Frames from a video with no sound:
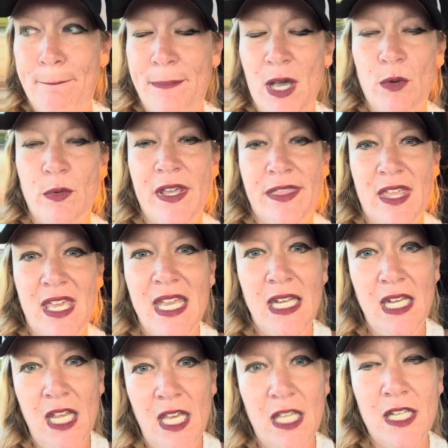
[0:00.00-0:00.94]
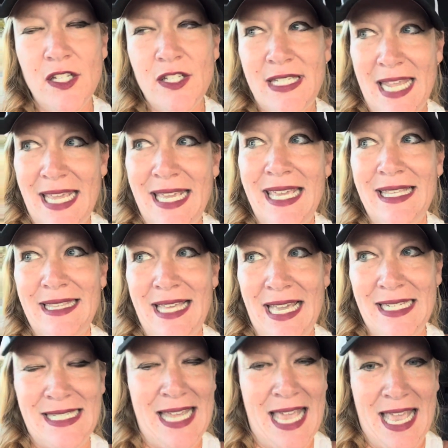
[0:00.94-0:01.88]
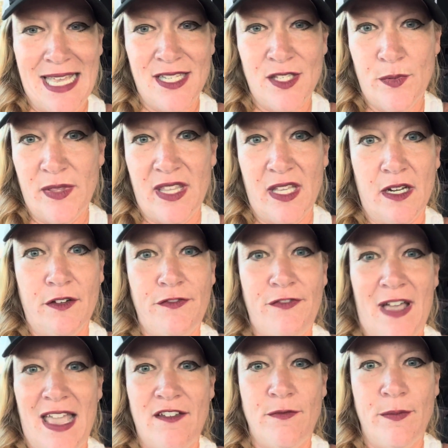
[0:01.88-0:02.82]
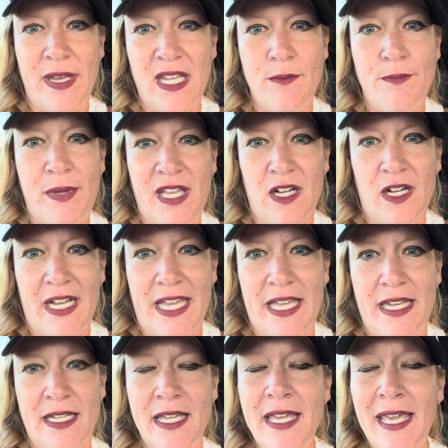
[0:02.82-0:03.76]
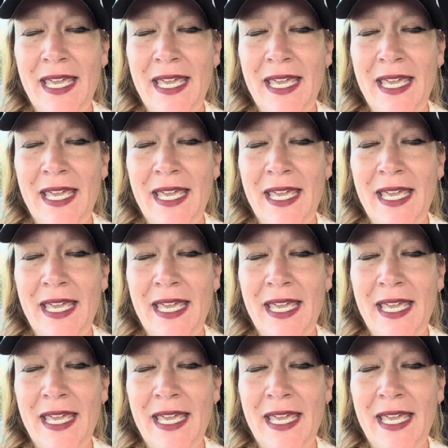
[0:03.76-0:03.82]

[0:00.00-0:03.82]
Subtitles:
But within taking that test, within a 5-minute period,